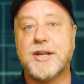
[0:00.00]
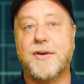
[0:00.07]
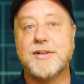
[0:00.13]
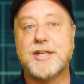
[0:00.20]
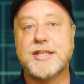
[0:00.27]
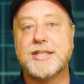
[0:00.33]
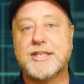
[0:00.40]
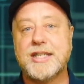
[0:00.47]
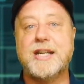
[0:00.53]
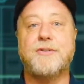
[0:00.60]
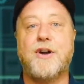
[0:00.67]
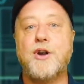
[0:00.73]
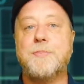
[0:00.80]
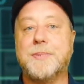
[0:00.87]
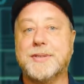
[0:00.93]
there is a
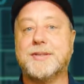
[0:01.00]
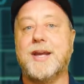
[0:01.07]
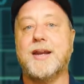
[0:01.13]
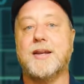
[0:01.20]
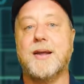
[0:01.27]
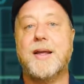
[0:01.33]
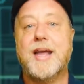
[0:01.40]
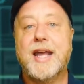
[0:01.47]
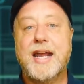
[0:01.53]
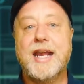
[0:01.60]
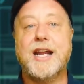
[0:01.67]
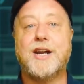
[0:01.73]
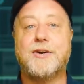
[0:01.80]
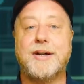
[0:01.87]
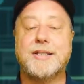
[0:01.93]
0%
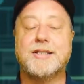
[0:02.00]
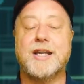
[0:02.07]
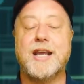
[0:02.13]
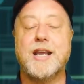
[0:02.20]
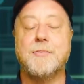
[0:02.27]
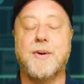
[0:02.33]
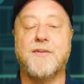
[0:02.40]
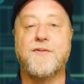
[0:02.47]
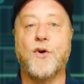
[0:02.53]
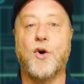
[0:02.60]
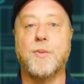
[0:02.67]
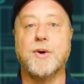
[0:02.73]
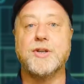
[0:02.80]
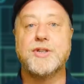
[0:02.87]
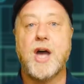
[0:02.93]
increase in
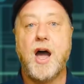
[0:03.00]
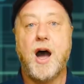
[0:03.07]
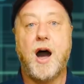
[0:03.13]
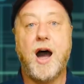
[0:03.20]
performance,